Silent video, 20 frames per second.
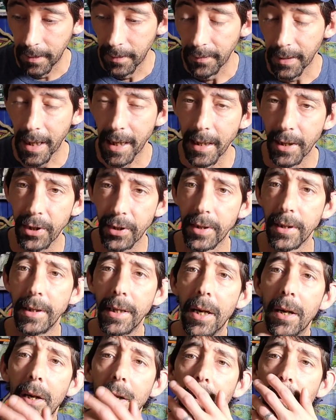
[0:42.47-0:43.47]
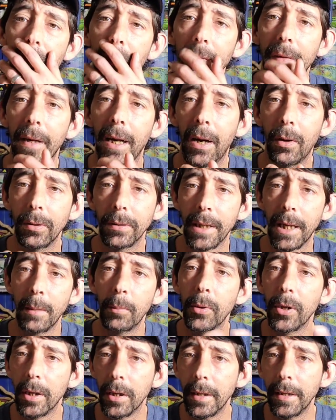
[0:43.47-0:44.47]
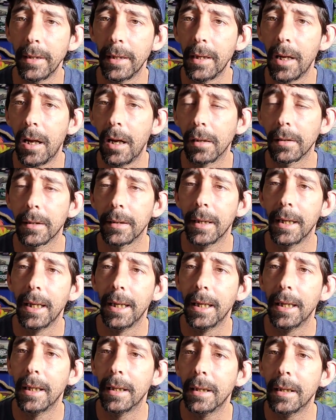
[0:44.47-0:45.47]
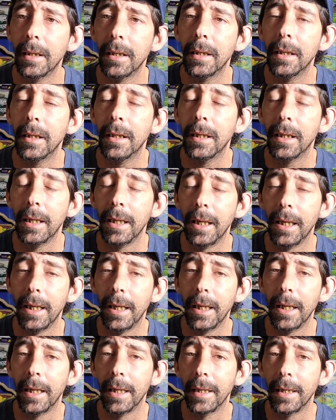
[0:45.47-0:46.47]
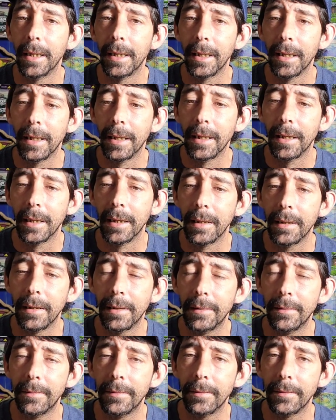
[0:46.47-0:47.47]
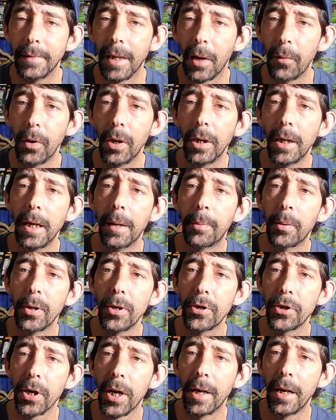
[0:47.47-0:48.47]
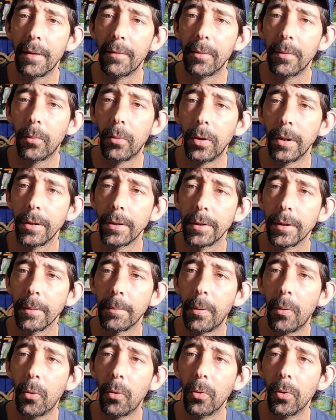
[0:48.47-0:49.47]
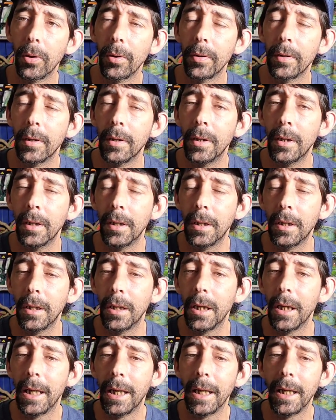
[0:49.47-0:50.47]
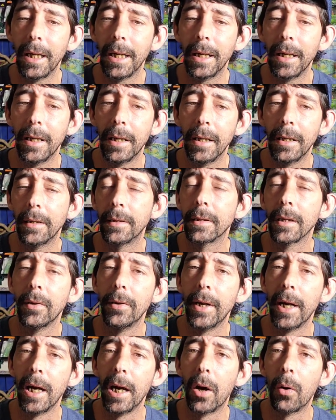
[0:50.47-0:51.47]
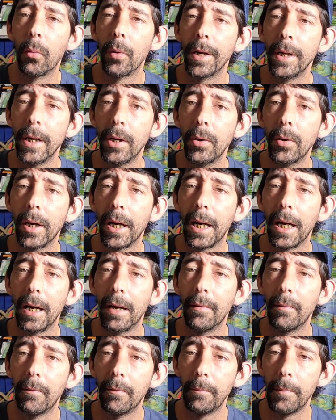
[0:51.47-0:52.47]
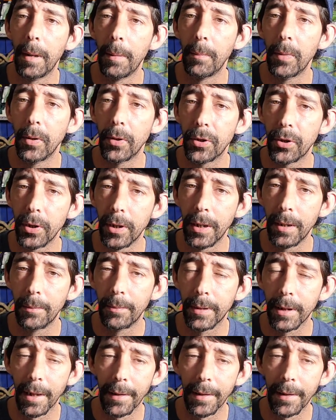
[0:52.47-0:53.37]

Thanks to y'all, I was able to unlock that, and I really appreciate everyone's support. And so now we do have memberships.